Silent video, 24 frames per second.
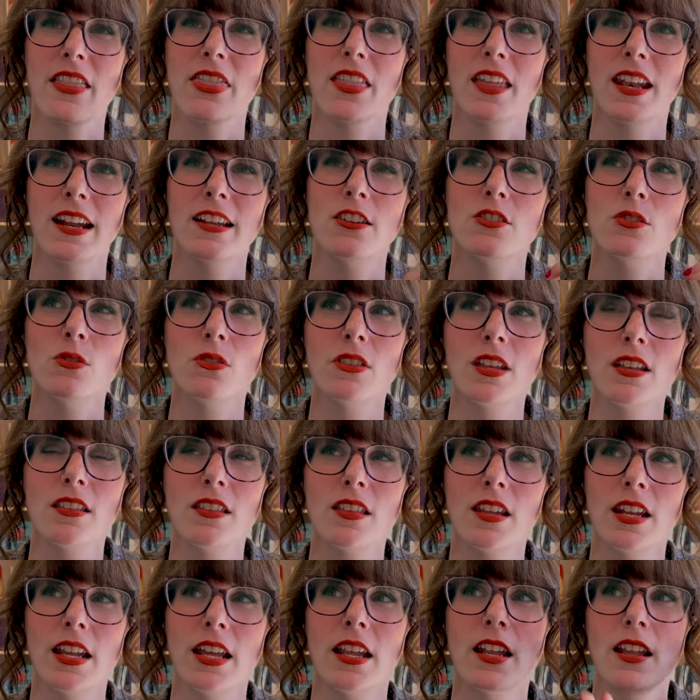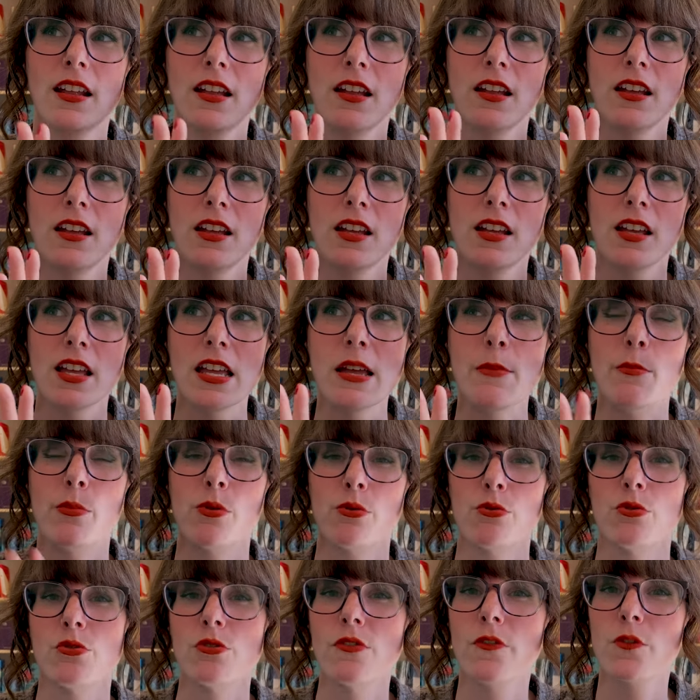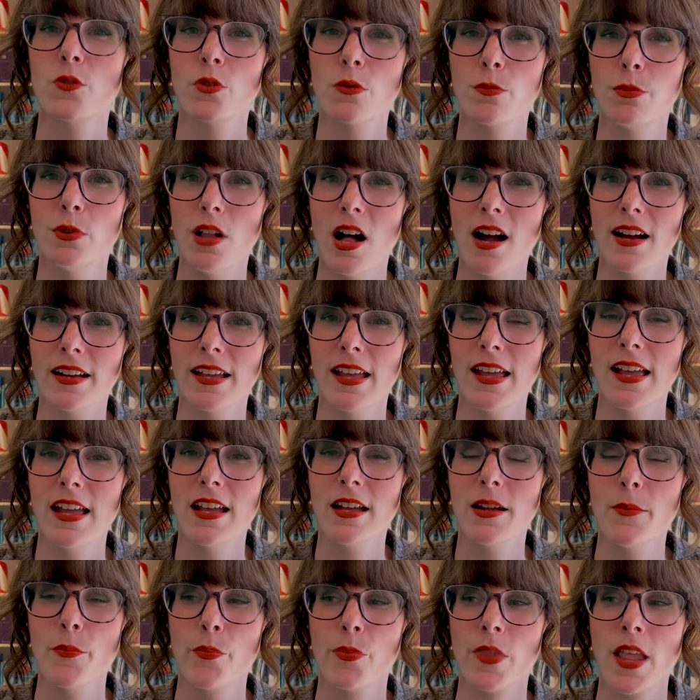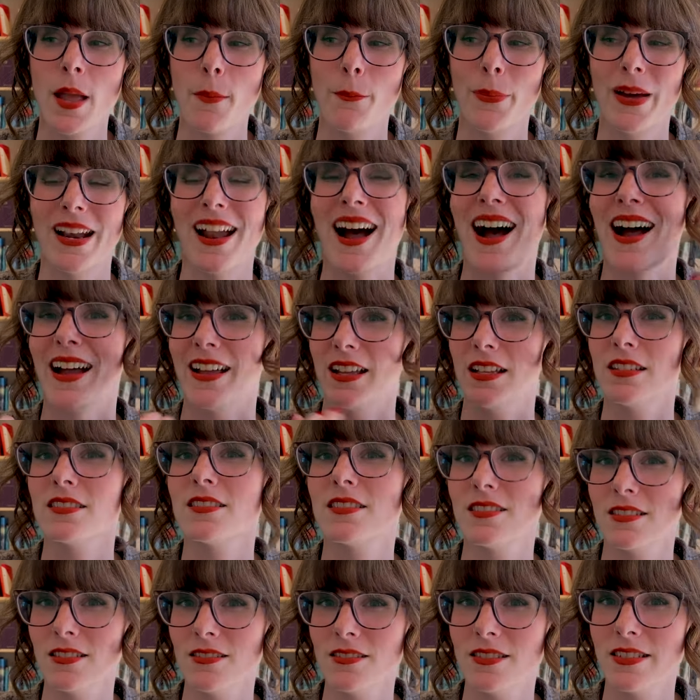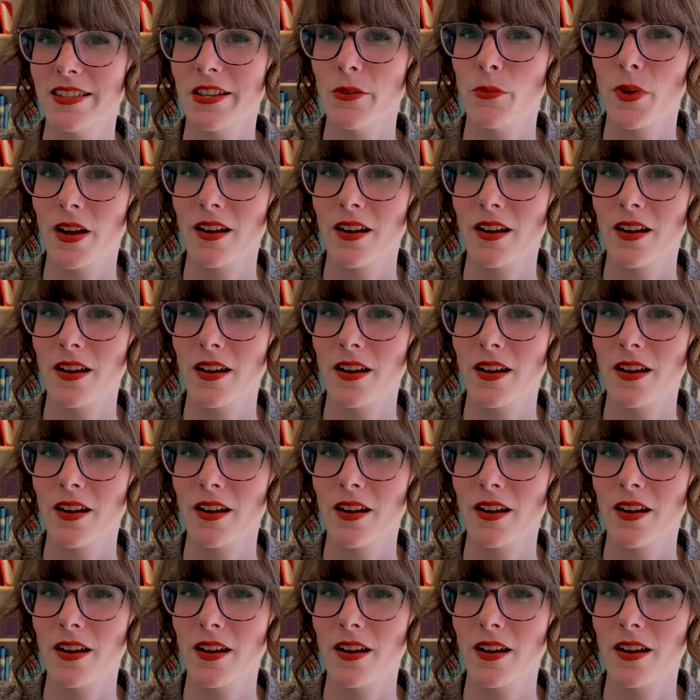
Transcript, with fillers: And then I do think that it improved with blocking, but I can still see